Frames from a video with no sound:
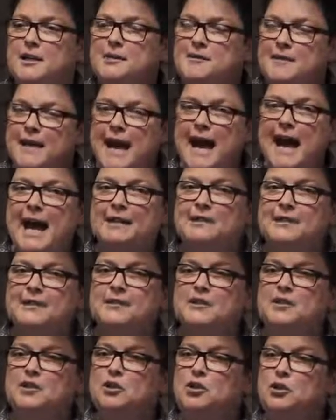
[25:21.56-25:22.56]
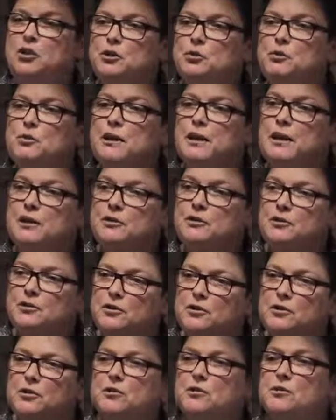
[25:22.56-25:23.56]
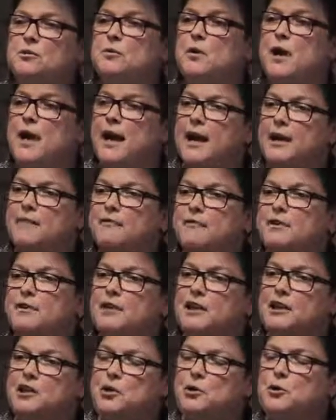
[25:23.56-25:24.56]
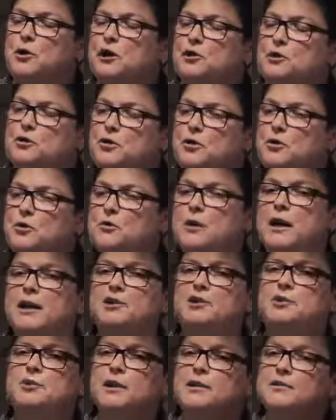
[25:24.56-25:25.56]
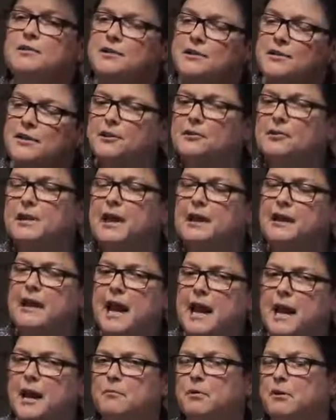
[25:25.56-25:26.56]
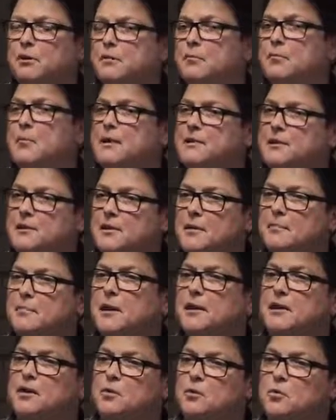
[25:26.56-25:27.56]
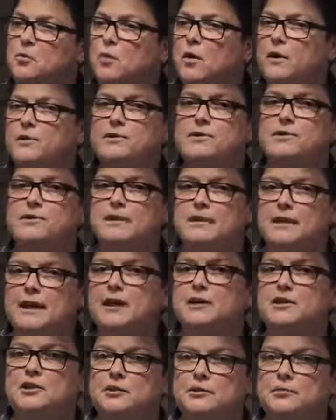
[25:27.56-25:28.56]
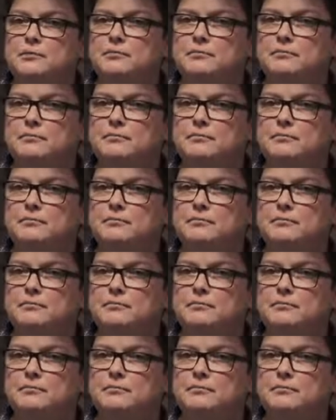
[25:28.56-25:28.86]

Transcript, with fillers: that you can do everything you can do and you can still get hammered by somebody who wants to get you.